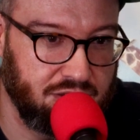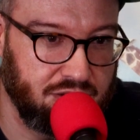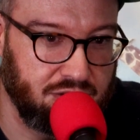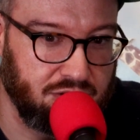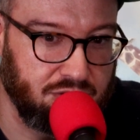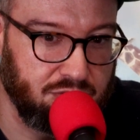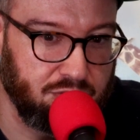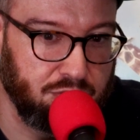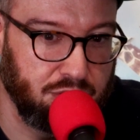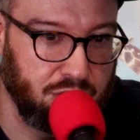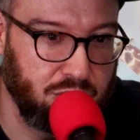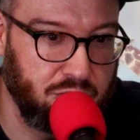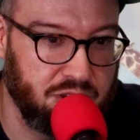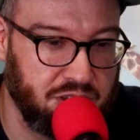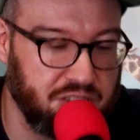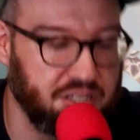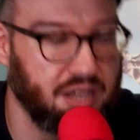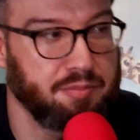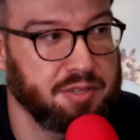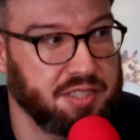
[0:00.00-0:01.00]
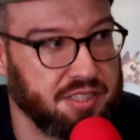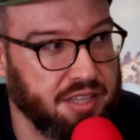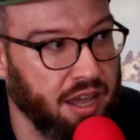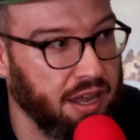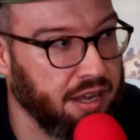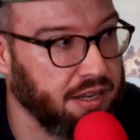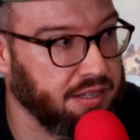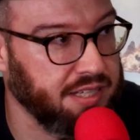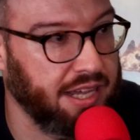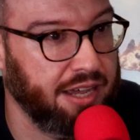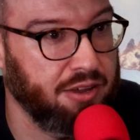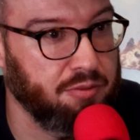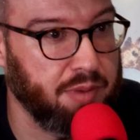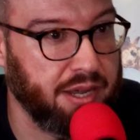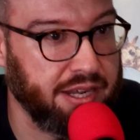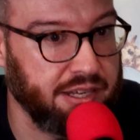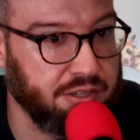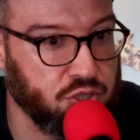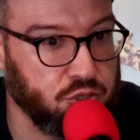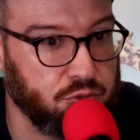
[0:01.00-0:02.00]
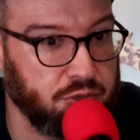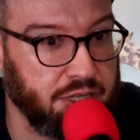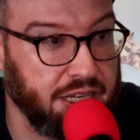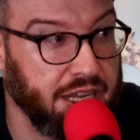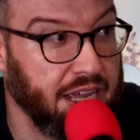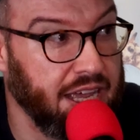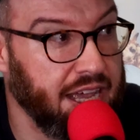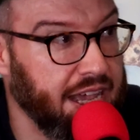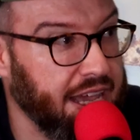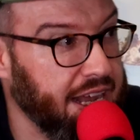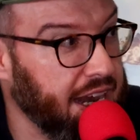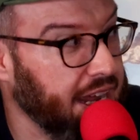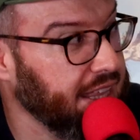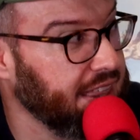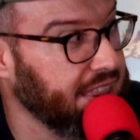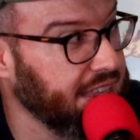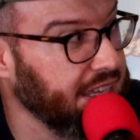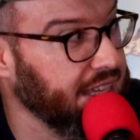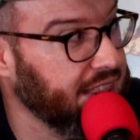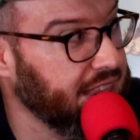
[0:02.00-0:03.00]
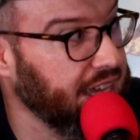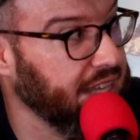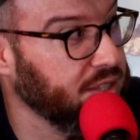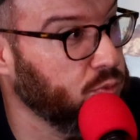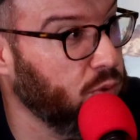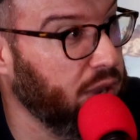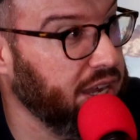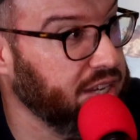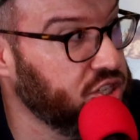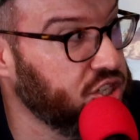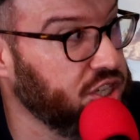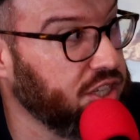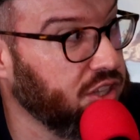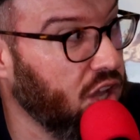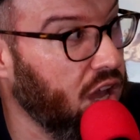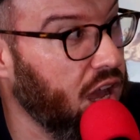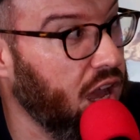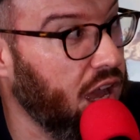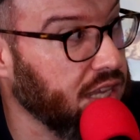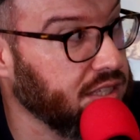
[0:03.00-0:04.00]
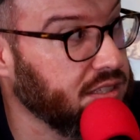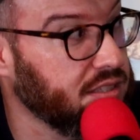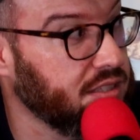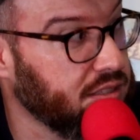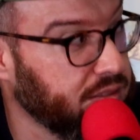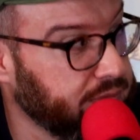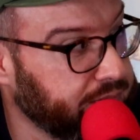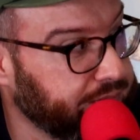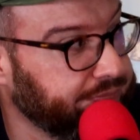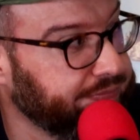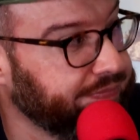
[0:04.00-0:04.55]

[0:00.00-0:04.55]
blew the dumbest guy in town by a tree, and I think that's why she lost.